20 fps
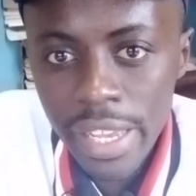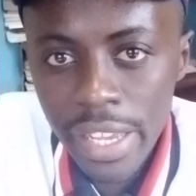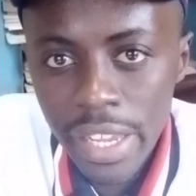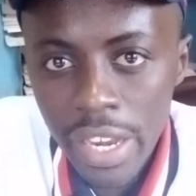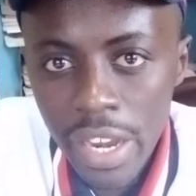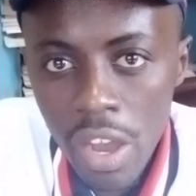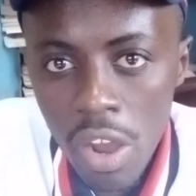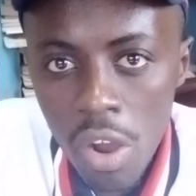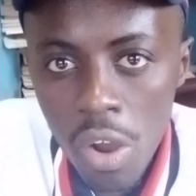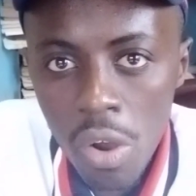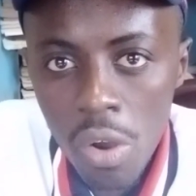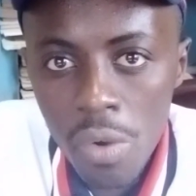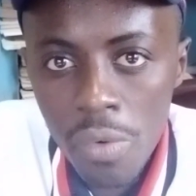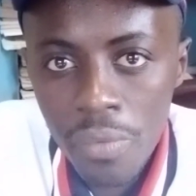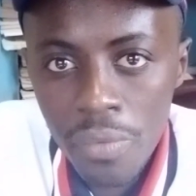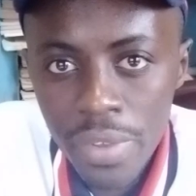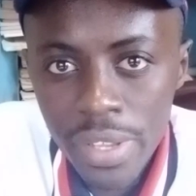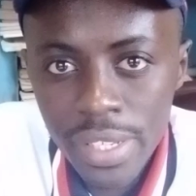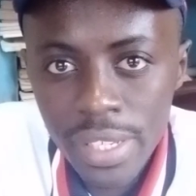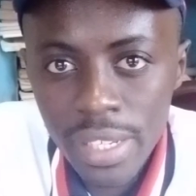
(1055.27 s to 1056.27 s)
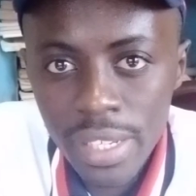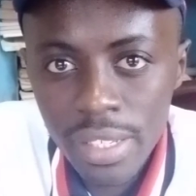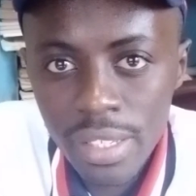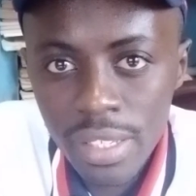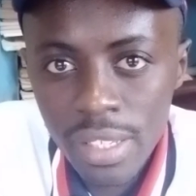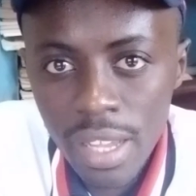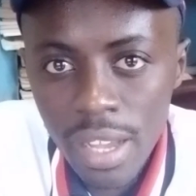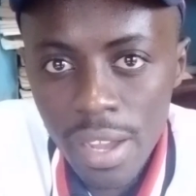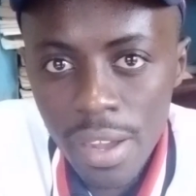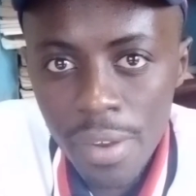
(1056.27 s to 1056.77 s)
in all
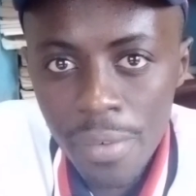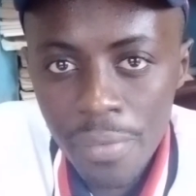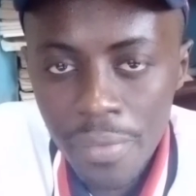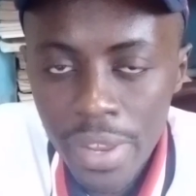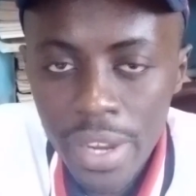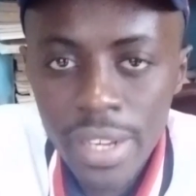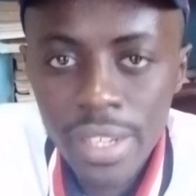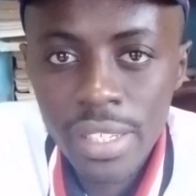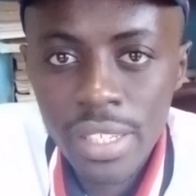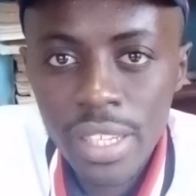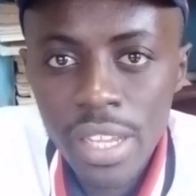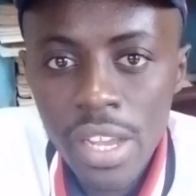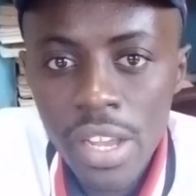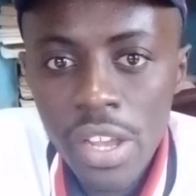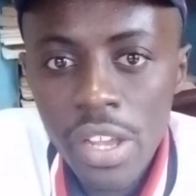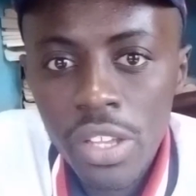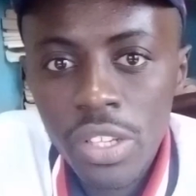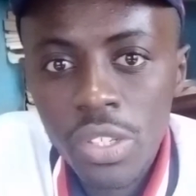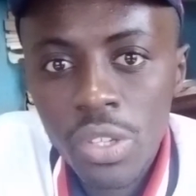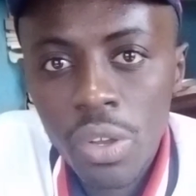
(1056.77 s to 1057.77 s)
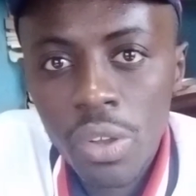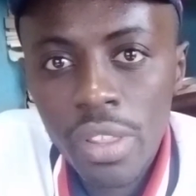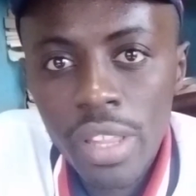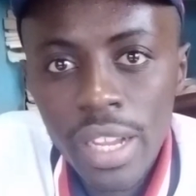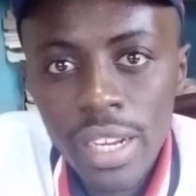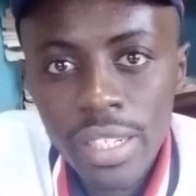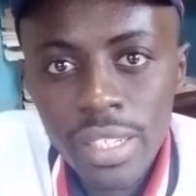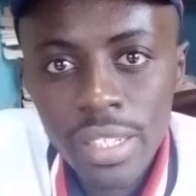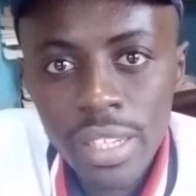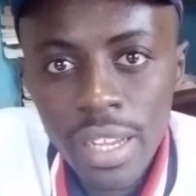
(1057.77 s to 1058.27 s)
physics fields. So
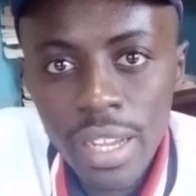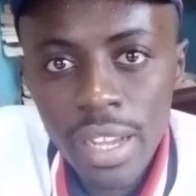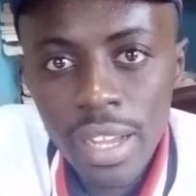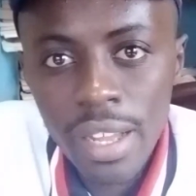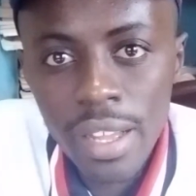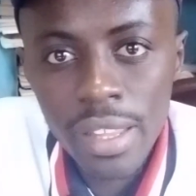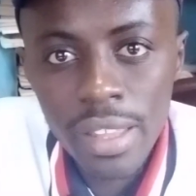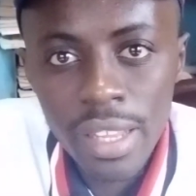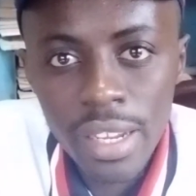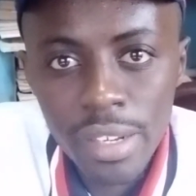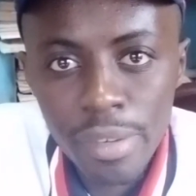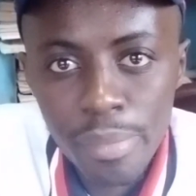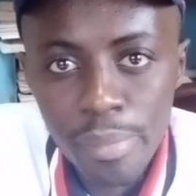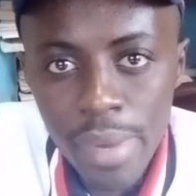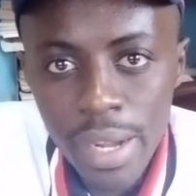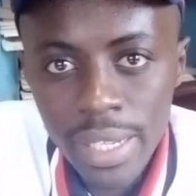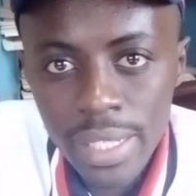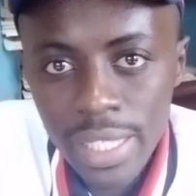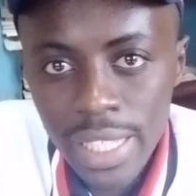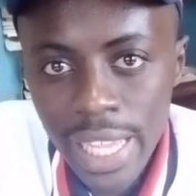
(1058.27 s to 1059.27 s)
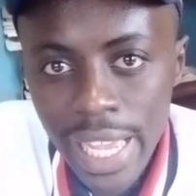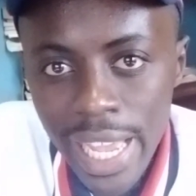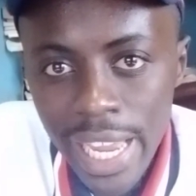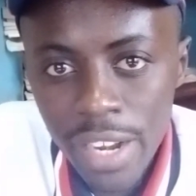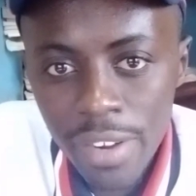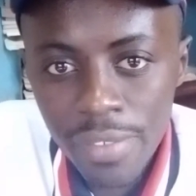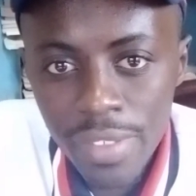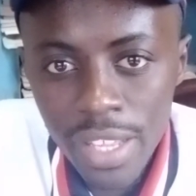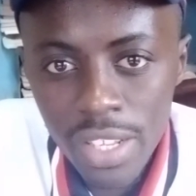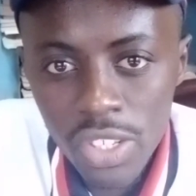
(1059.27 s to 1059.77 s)
that marks the
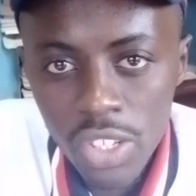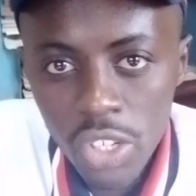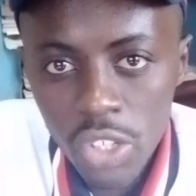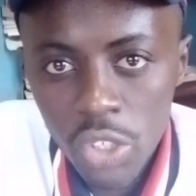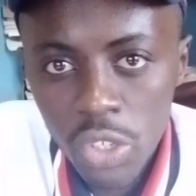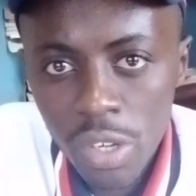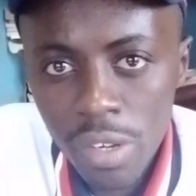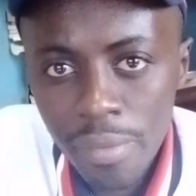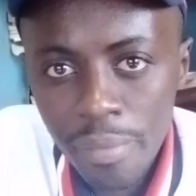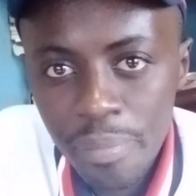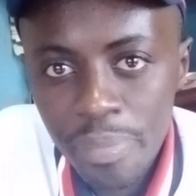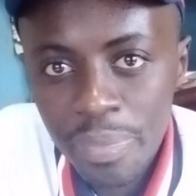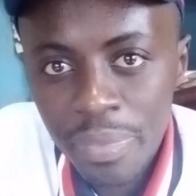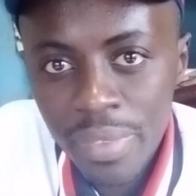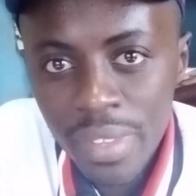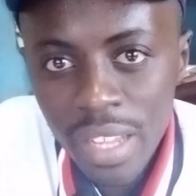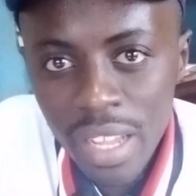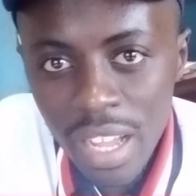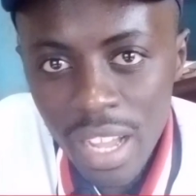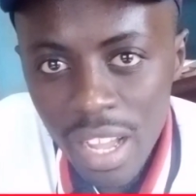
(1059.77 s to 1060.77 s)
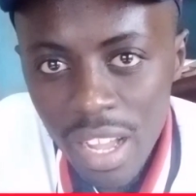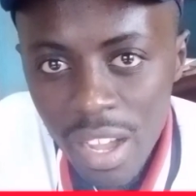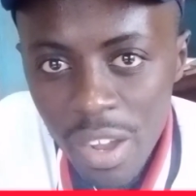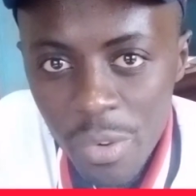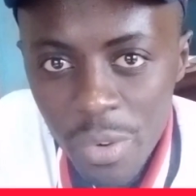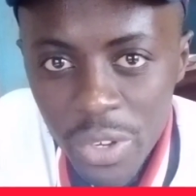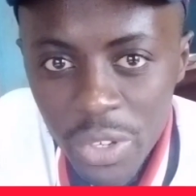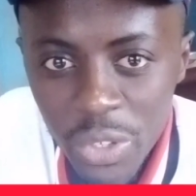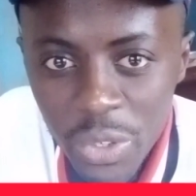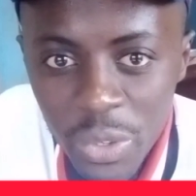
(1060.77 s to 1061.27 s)
end of that session.
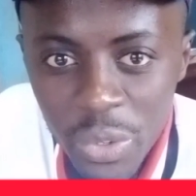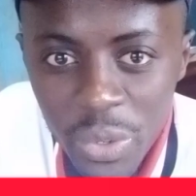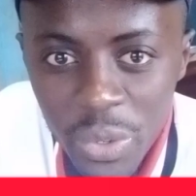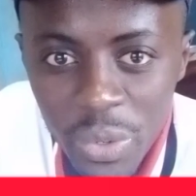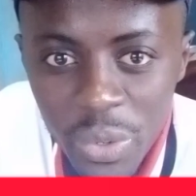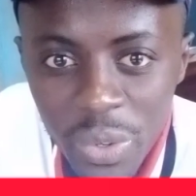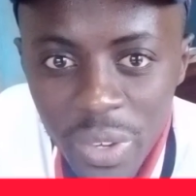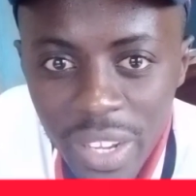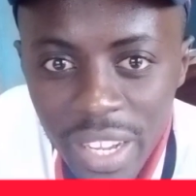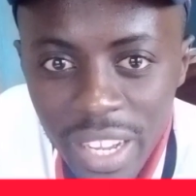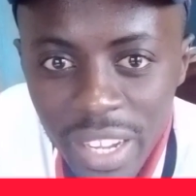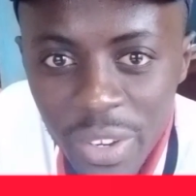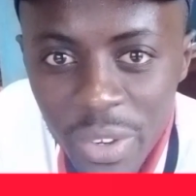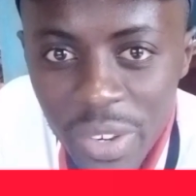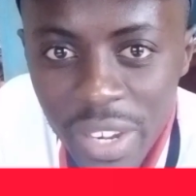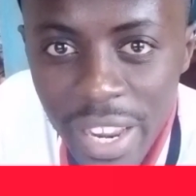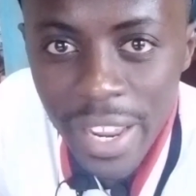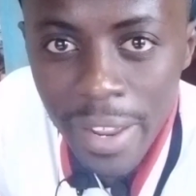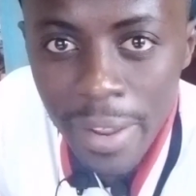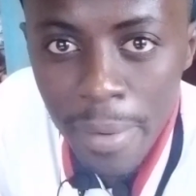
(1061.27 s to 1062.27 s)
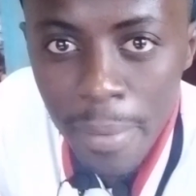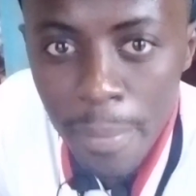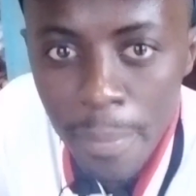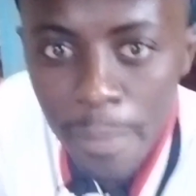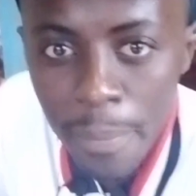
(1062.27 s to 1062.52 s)
Wish you a good day.